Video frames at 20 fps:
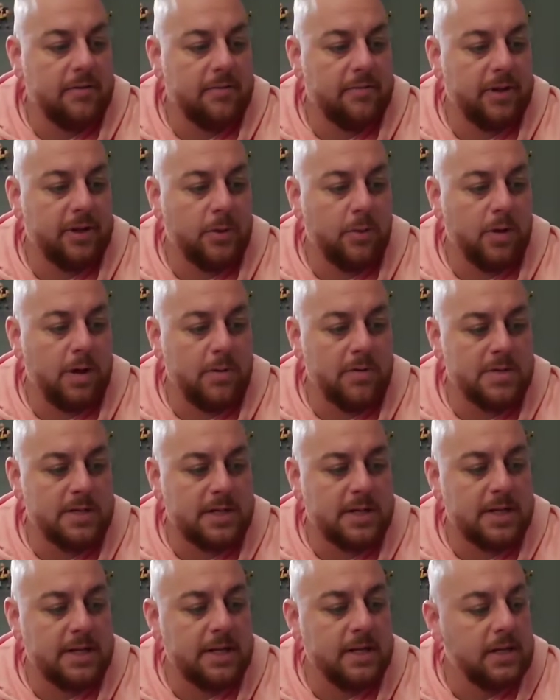When I was a
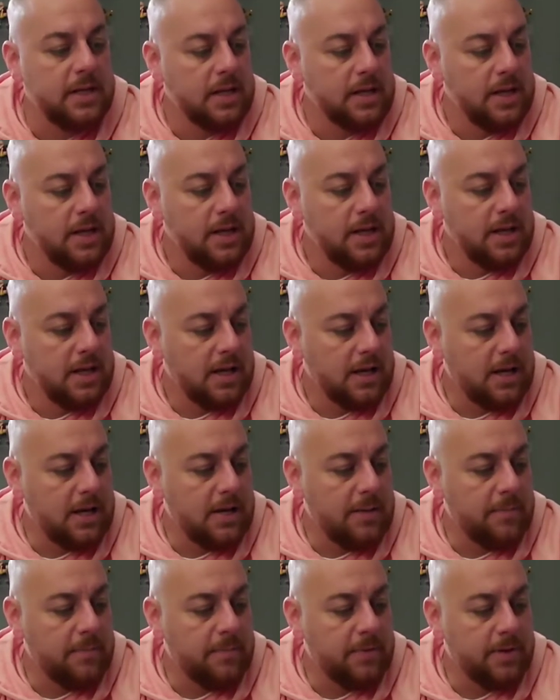kid,
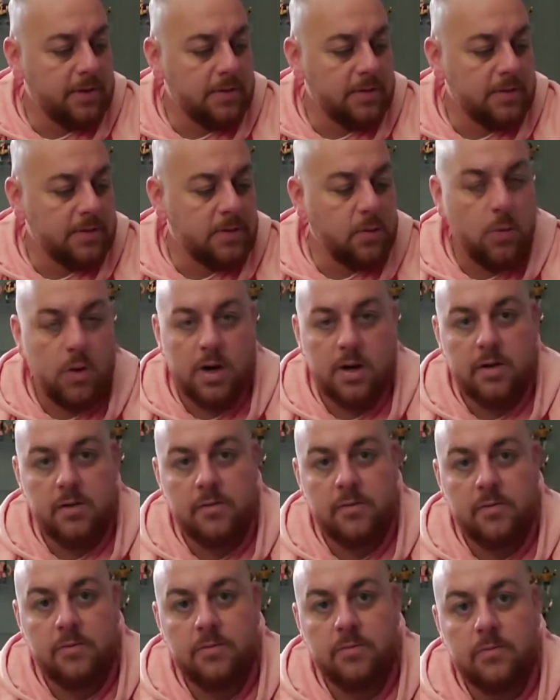there was quite
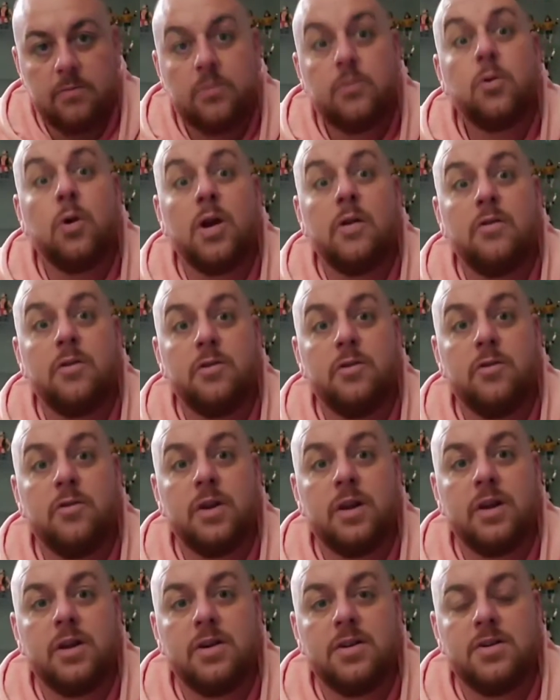a few
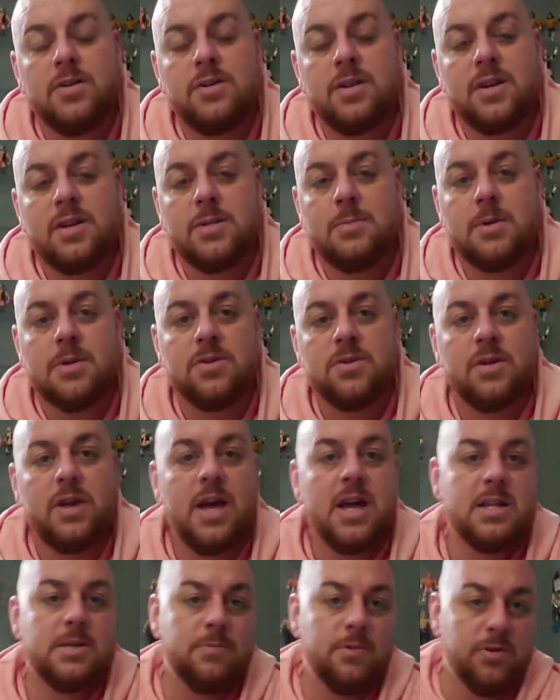figures, especially
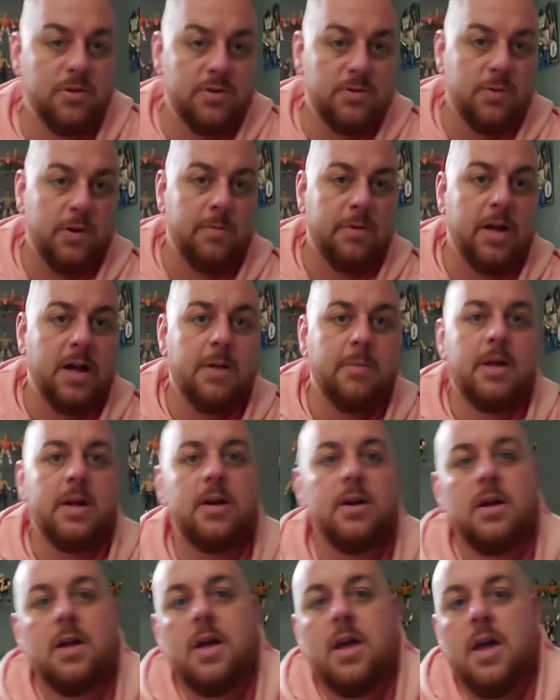Hasbro's right behind me
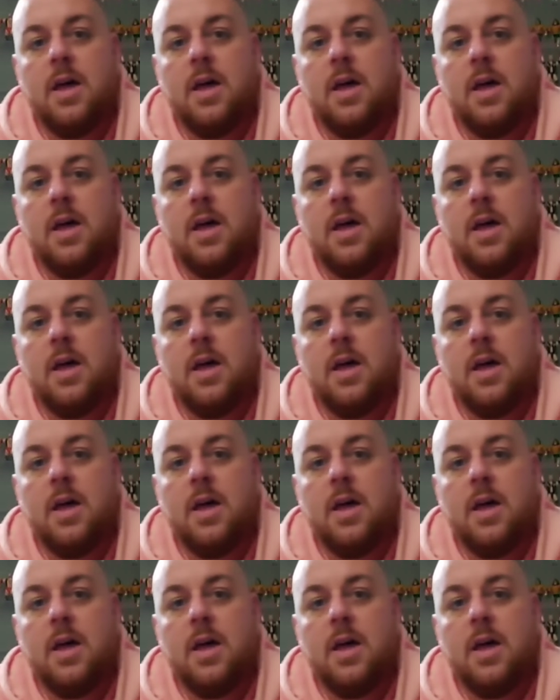here,